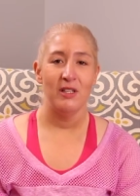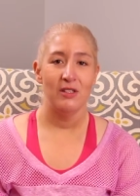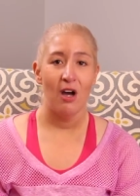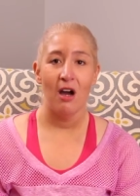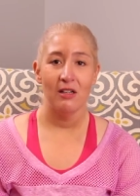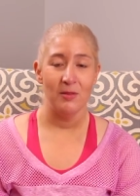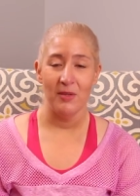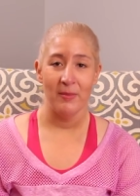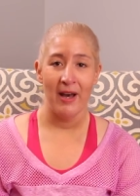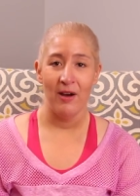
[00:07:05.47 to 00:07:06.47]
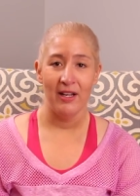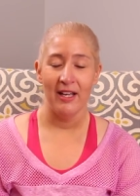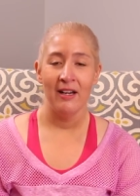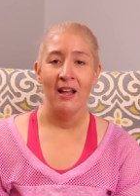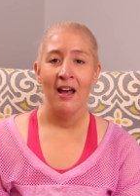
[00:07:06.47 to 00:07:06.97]
me and talk to me about
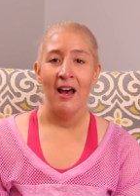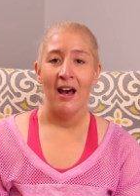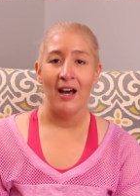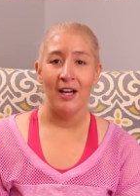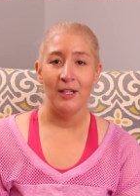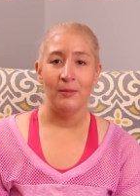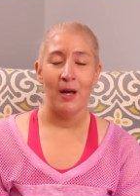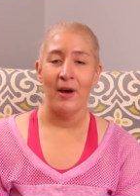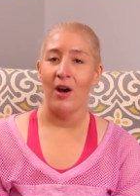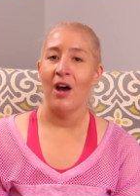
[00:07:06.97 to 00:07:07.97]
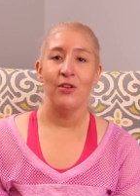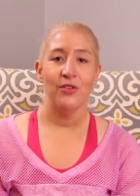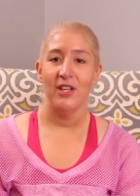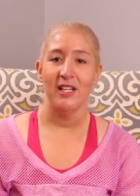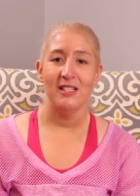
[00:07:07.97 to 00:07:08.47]
it, um, about other
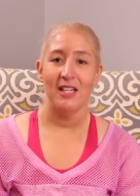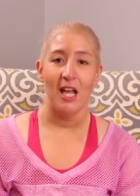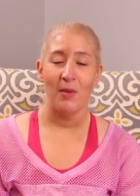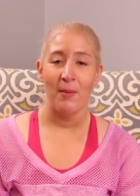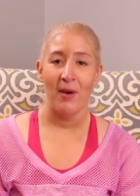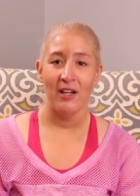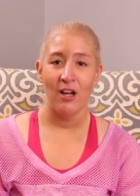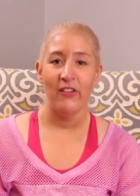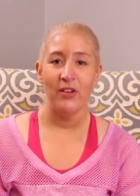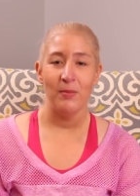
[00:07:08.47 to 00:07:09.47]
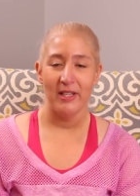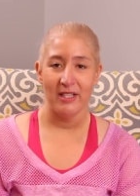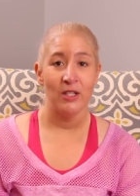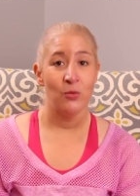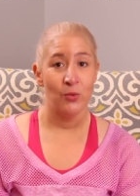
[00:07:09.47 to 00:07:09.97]
things to take my mind off it
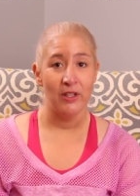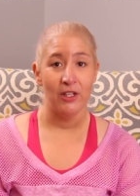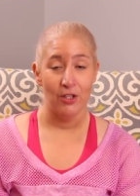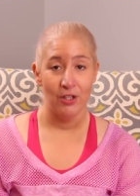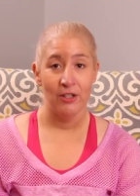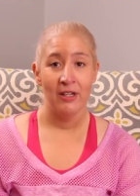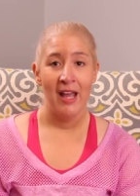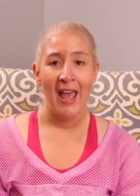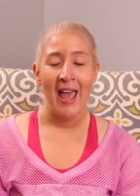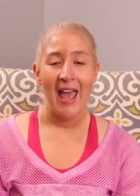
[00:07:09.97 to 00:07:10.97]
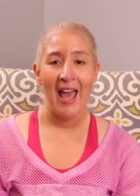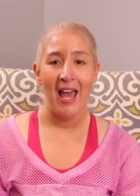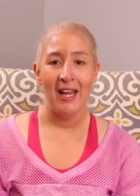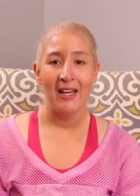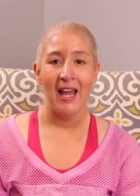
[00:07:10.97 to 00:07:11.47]
because it really hurt.
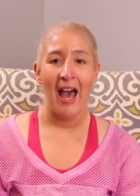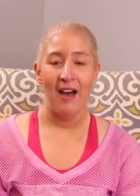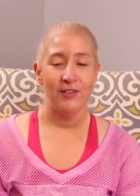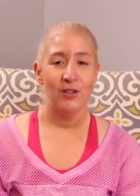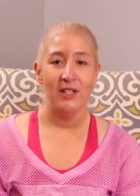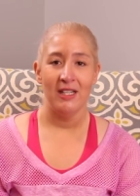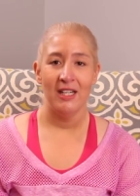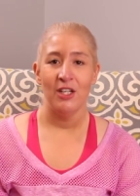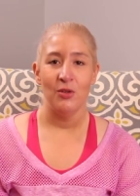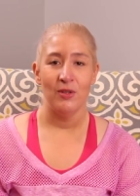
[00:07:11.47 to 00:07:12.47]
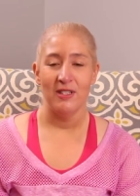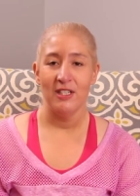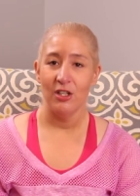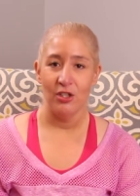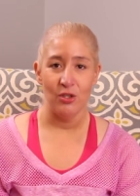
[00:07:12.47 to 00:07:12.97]
And after he did it, you can
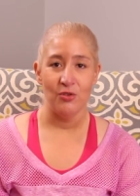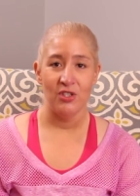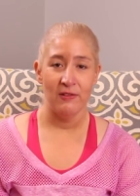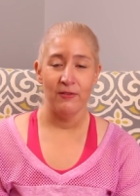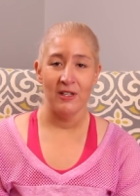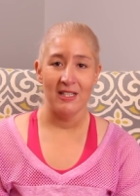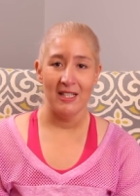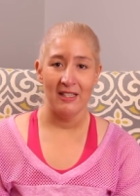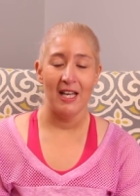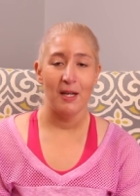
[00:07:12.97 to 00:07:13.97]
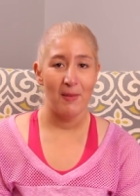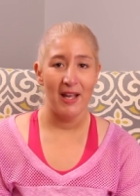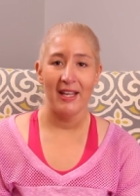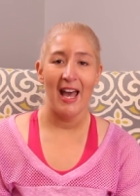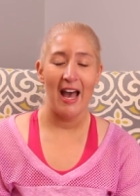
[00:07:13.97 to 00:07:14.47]
see a huge difference in like
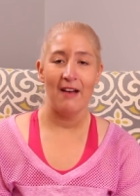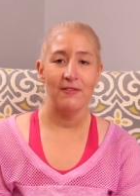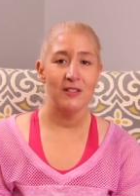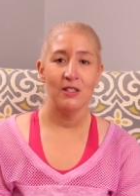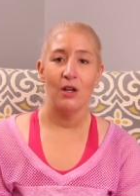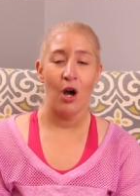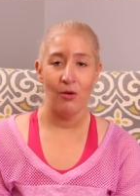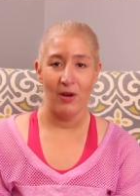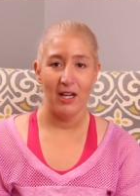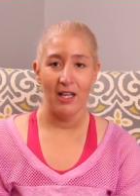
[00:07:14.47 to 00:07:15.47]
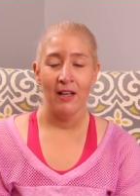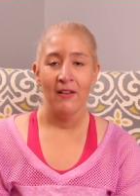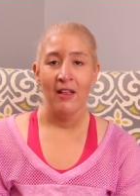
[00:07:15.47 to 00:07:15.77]
my calves already.